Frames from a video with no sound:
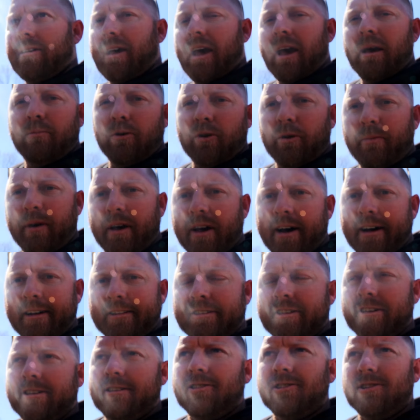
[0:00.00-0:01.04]
able to be
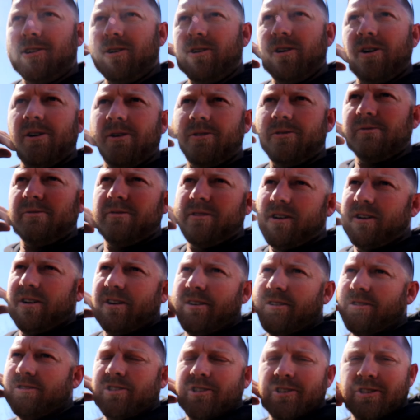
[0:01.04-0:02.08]
hunted, so
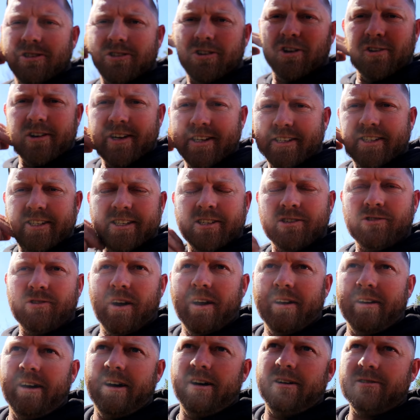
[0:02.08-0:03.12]
there it's turkey season
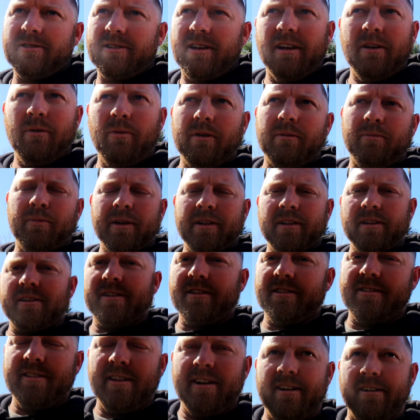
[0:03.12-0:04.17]
right now, so I didn't want to bring the
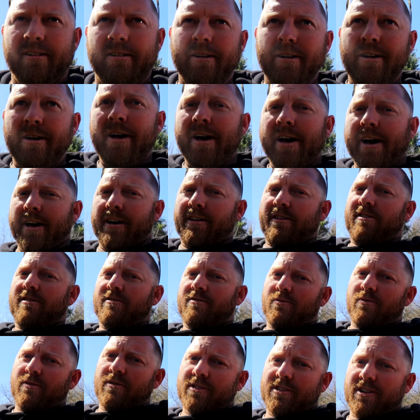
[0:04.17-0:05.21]
kids there. And our
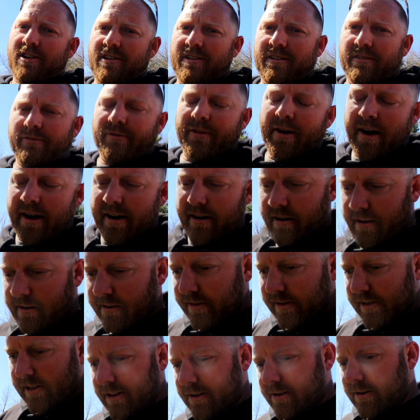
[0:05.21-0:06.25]
other woods caught on fire,
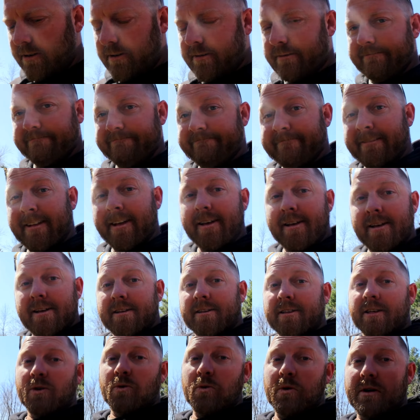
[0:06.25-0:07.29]
so
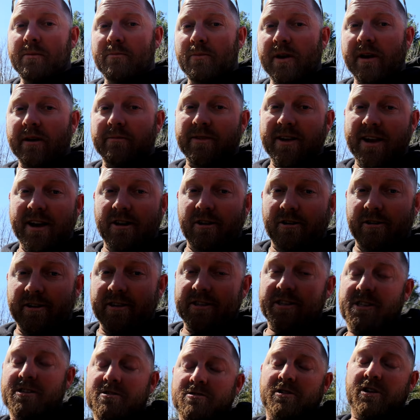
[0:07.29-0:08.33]
didn't want to bring them there, and
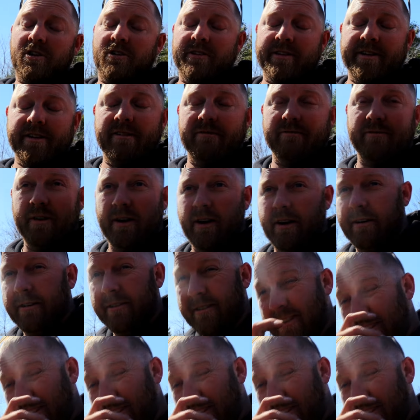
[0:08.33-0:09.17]
it's still currently on fire.